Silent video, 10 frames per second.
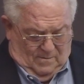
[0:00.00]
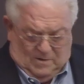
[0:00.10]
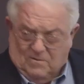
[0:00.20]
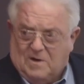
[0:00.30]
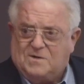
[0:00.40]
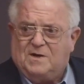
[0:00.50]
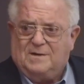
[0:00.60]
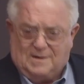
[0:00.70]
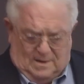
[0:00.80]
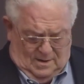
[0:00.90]
But
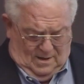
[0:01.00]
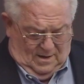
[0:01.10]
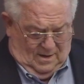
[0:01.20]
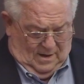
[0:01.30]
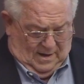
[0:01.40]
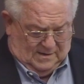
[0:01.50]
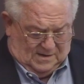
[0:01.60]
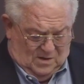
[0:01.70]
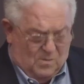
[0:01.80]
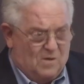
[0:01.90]
Washington has
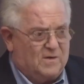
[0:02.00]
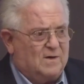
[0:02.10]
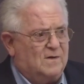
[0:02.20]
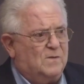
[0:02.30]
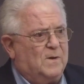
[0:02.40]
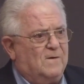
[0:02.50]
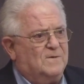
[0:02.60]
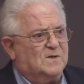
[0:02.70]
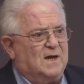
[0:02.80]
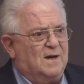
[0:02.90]
demoted
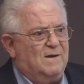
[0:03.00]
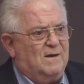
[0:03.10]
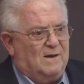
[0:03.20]
diplomacy